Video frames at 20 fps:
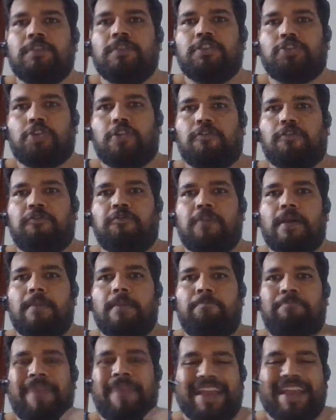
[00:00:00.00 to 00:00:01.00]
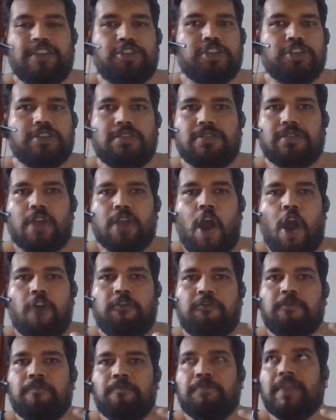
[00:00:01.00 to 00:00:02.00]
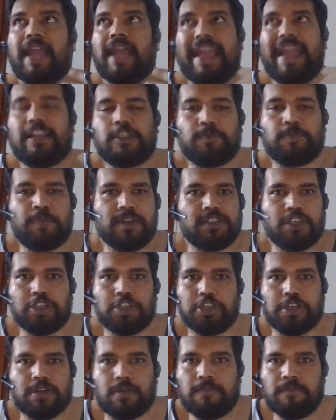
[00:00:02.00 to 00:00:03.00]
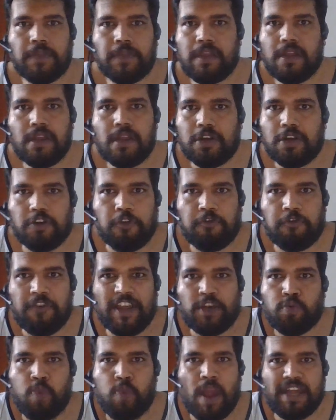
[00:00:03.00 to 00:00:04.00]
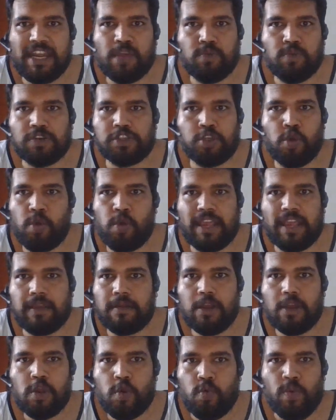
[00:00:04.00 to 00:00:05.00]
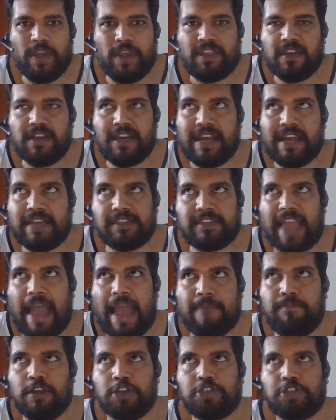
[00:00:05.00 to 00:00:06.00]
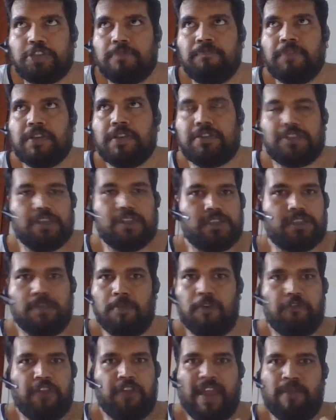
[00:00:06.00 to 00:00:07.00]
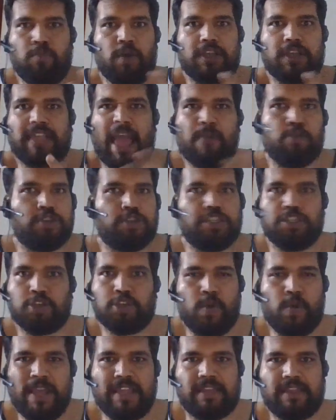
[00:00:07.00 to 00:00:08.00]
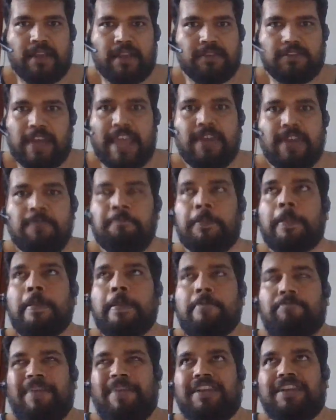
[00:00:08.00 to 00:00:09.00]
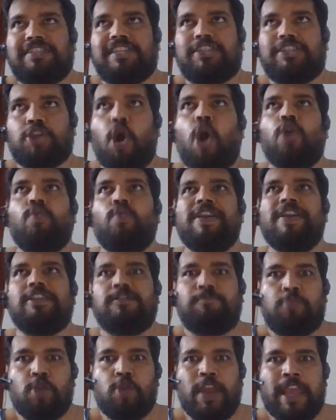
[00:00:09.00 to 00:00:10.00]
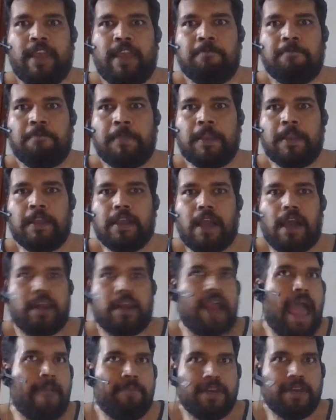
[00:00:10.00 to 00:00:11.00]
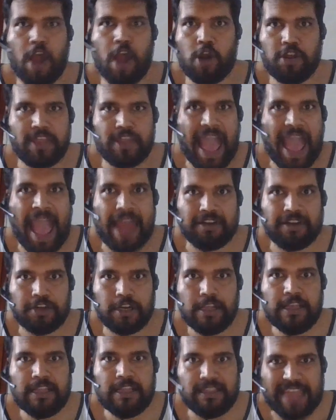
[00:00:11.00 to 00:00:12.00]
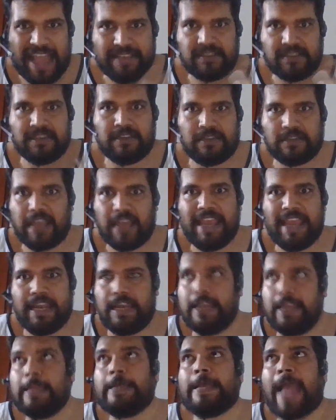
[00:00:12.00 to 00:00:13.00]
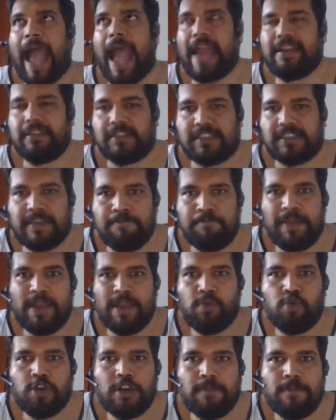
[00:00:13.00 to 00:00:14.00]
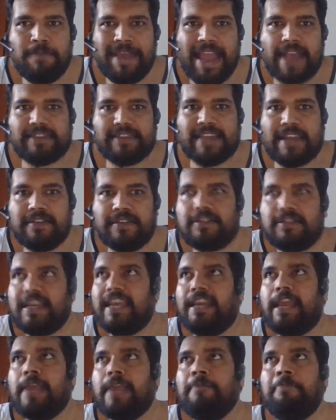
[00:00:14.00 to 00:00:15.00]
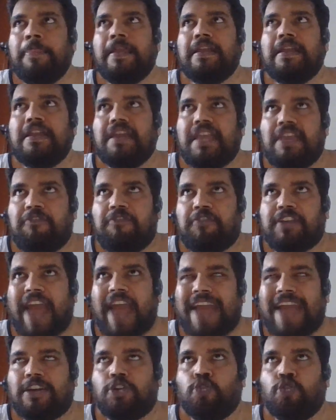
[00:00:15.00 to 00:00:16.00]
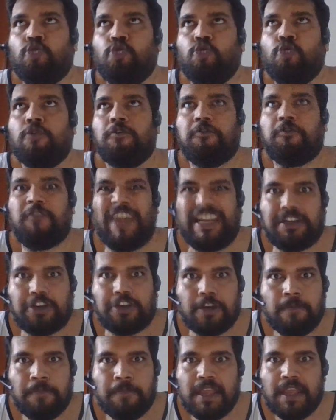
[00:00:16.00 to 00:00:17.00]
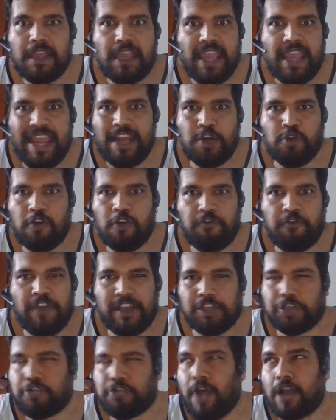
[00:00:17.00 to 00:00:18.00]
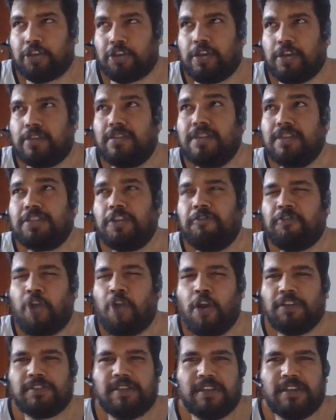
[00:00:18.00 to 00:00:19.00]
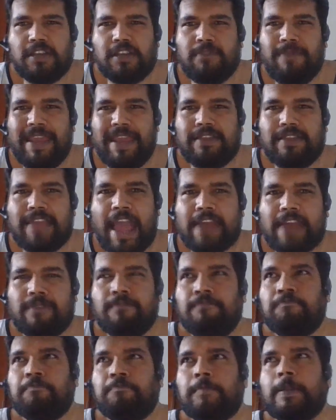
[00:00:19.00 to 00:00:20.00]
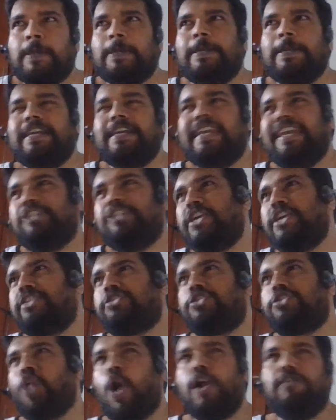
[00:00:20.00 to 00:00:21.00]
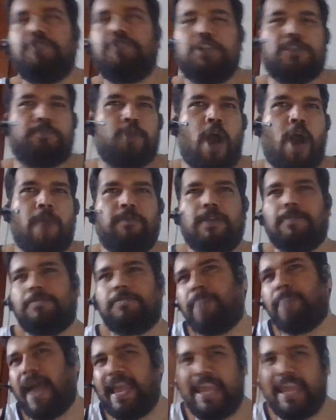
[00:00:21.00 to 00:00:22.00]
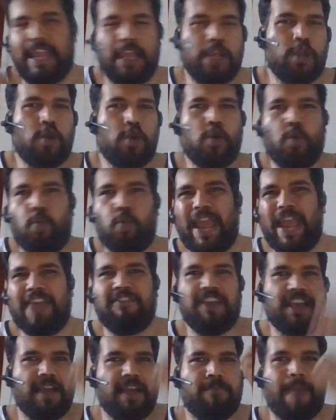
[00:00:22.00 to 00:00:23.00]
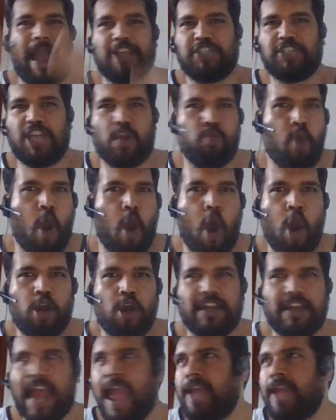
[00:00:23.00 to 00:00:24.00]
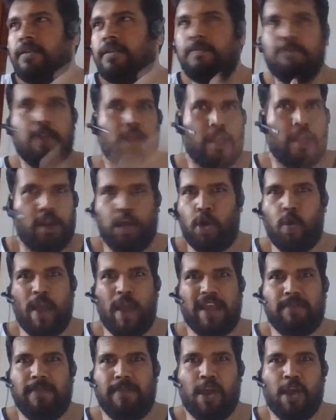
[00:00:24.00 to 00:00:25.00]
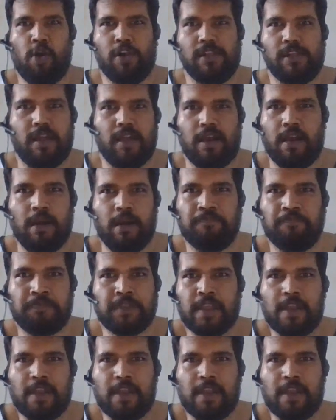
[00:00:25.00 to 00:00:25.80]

sort of pages of exposition to fit what he was doing within an established system or framework. That would just ruin things, right? Because he's always pulling a rabbit out of the hat. That's his style. And it simply wouldn't be as entertaining if it had to fit into a fixed structure. This, of course, doesn't mean that he just solves his problems by waving a magic wand and lo and behold the